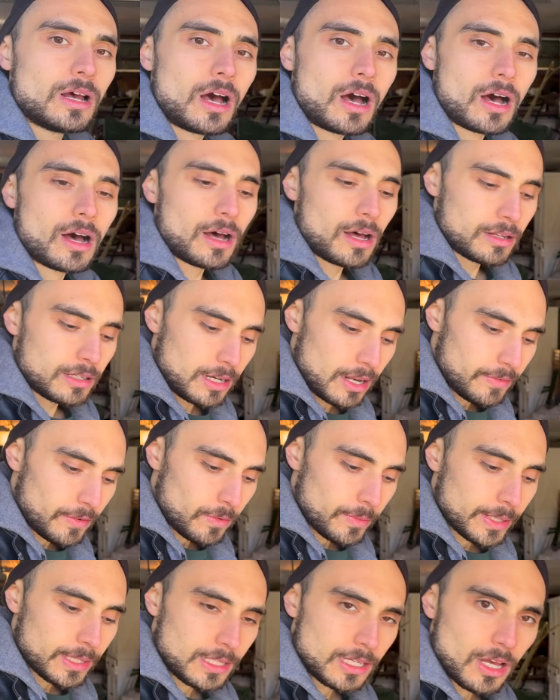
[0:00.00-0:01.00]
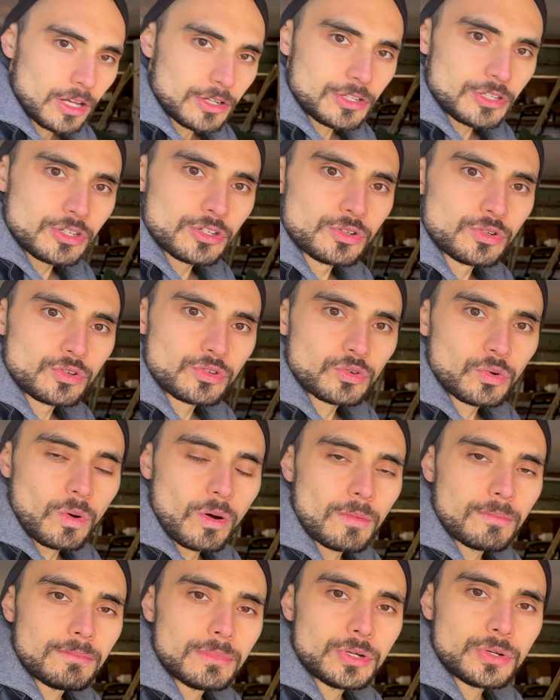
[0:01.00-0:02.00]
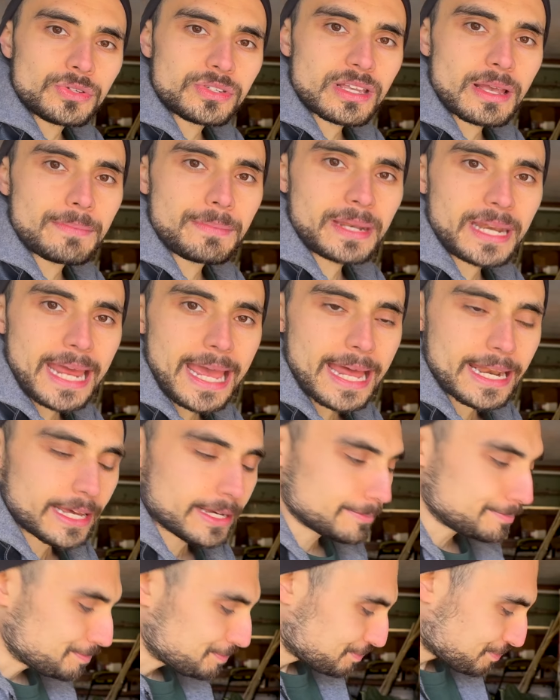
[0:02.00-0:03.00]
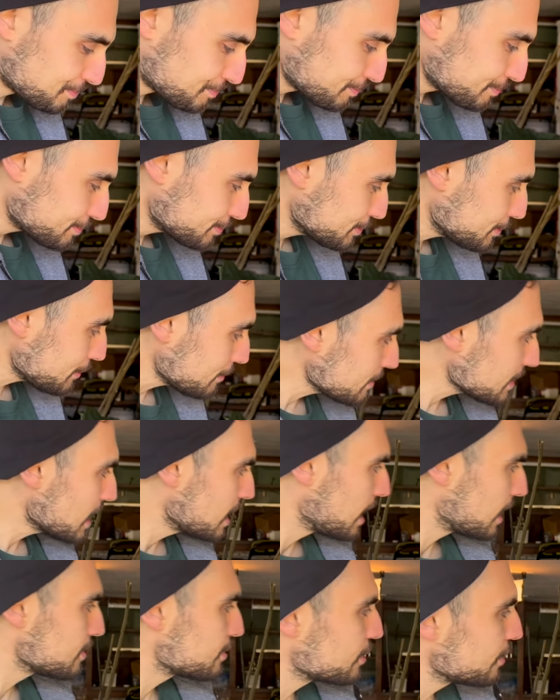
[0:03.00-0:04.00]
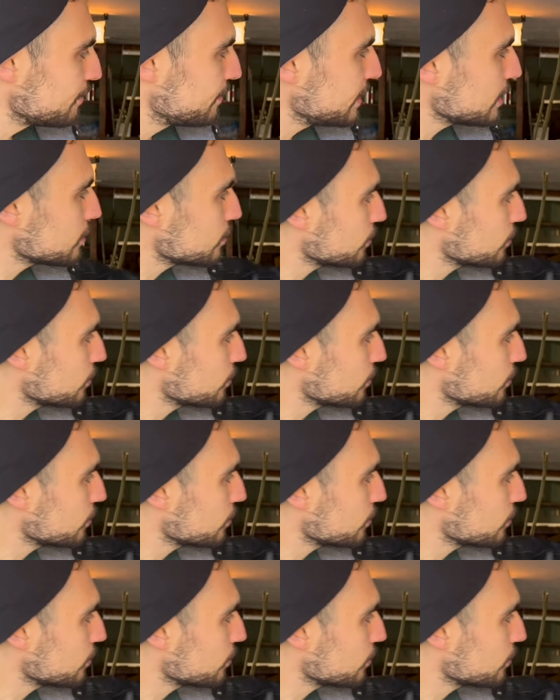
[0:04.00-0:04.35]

another really unusual Musa banana. So this